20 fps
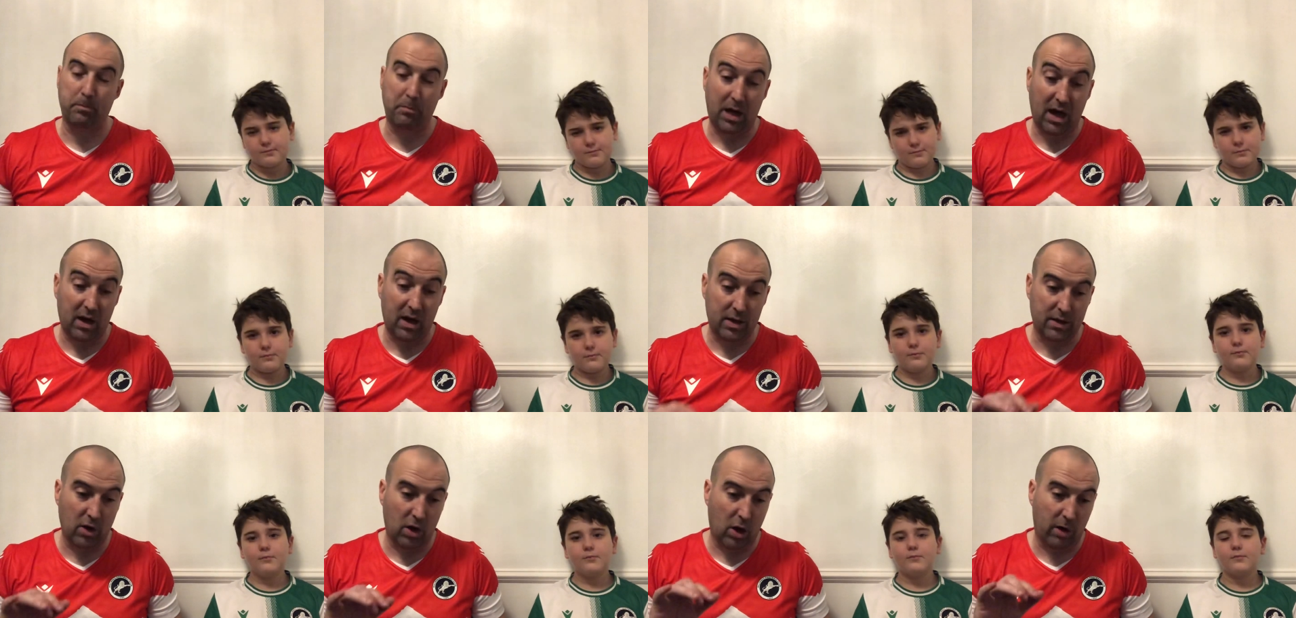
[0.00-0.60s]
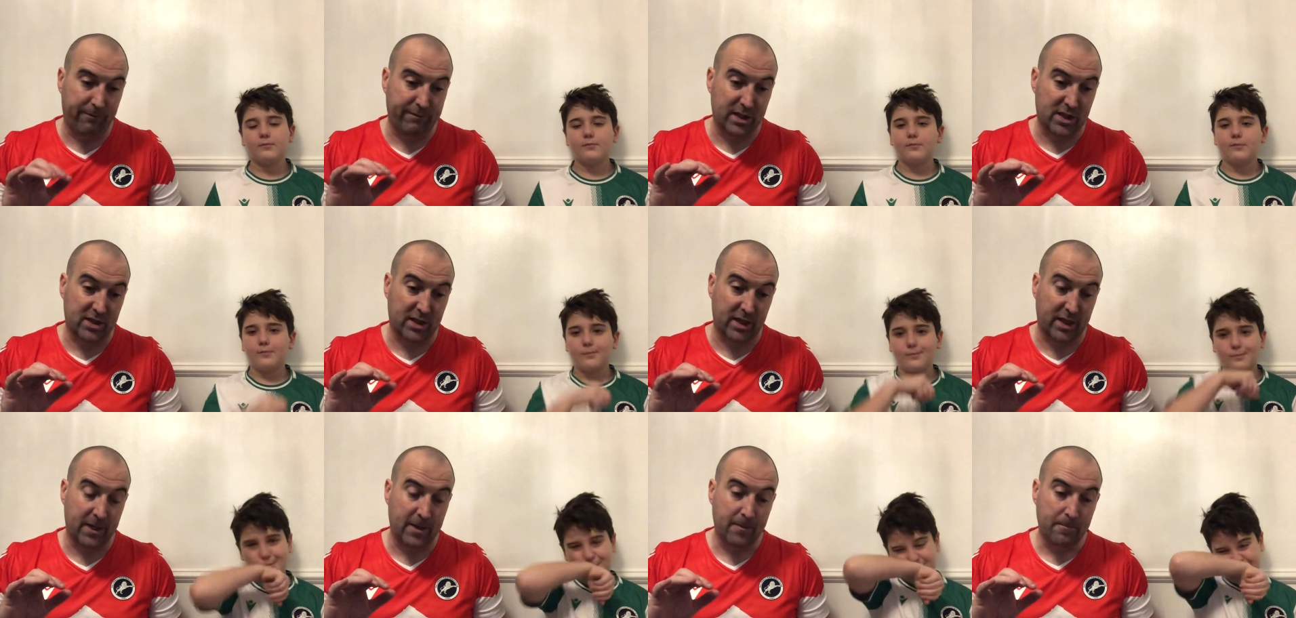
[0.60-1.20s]
Speaker 1: But
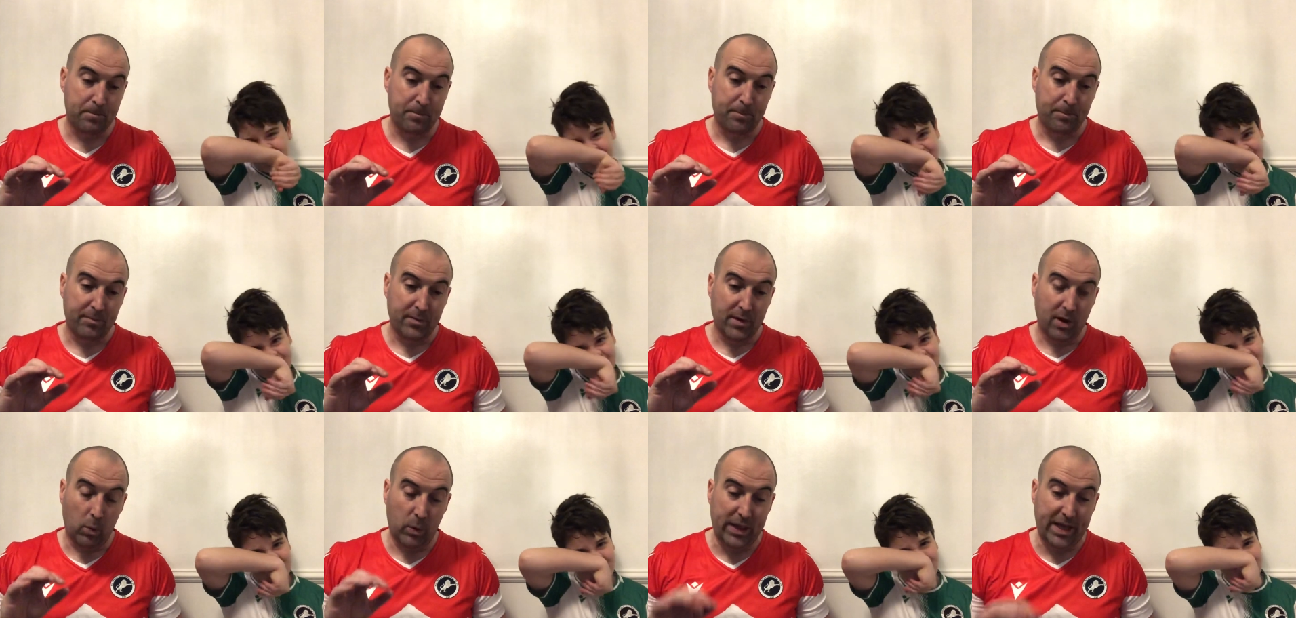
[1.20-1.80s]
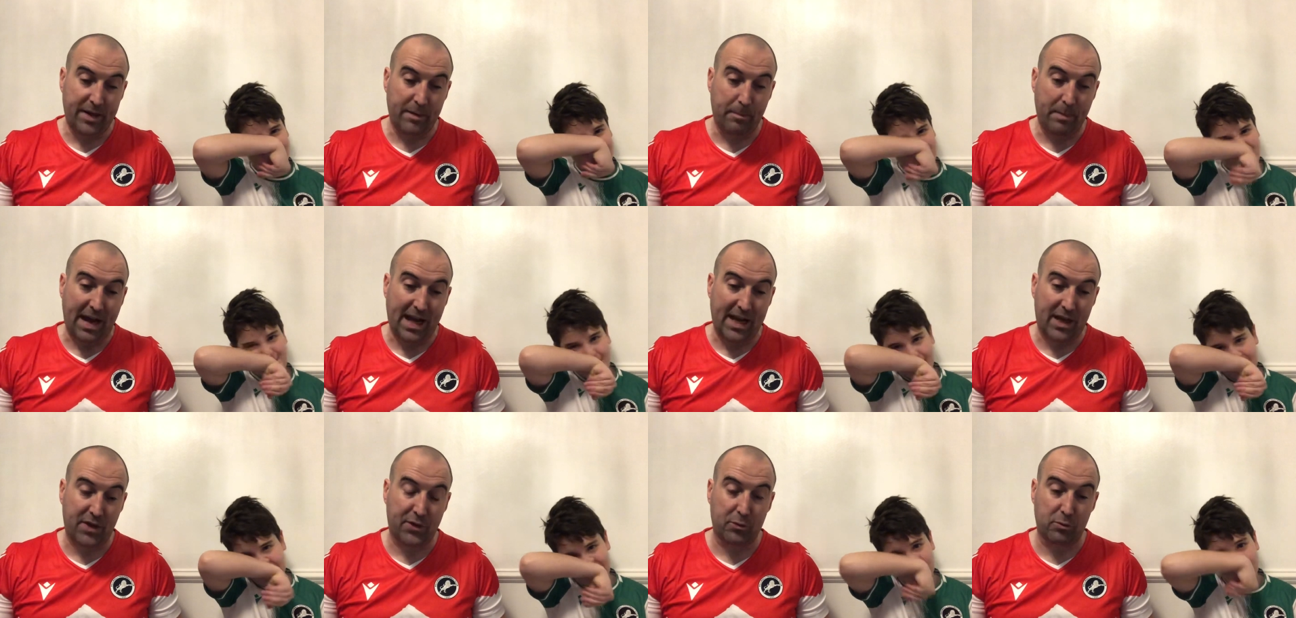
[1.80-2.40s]
obviously, we had a
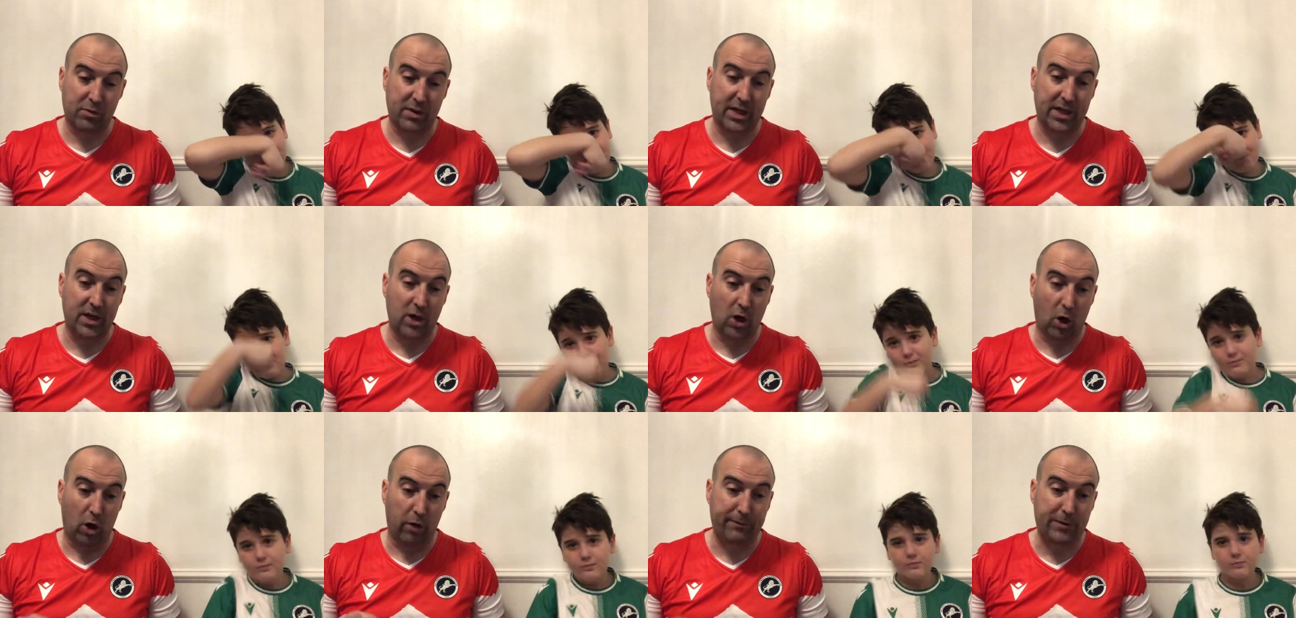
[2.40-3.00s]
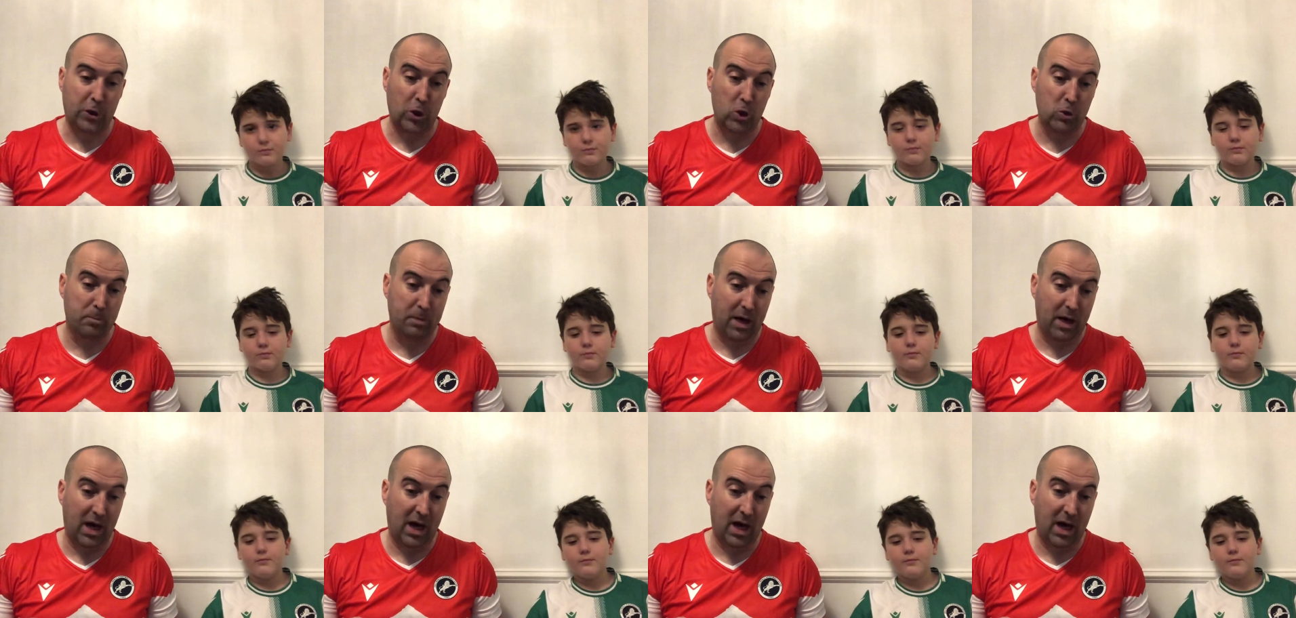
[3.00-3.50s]
back three of Cooper,